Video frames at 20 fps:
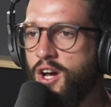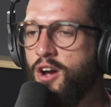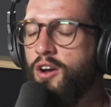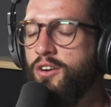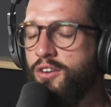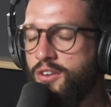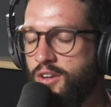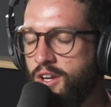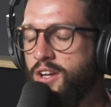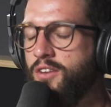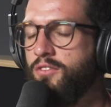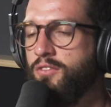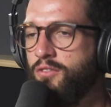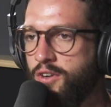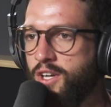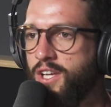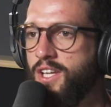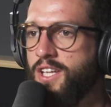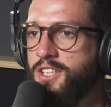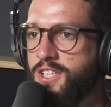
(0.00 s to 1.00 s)
don't
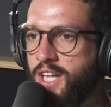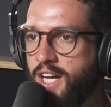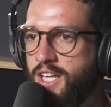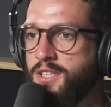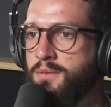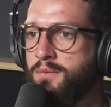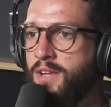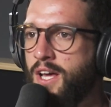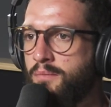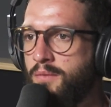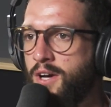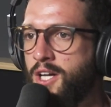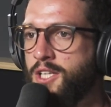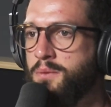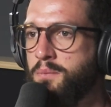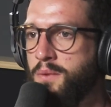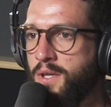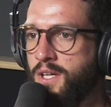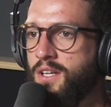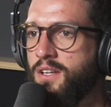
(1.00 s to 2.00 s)
have, really have, change them that
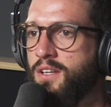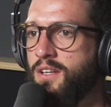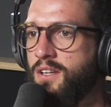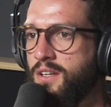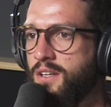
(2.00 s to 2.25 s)
much, but